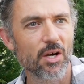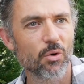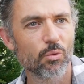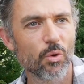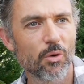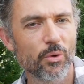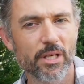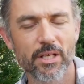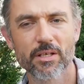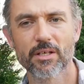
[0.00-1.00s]
what
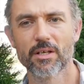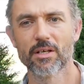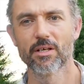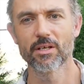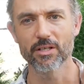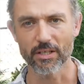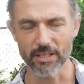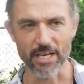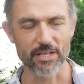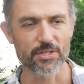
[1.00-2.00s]
we,
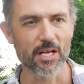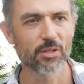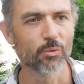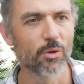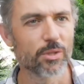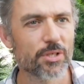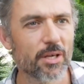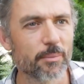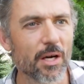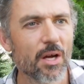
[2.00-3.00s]
yeah, exactly what we're
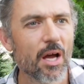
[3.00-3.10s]
talking about,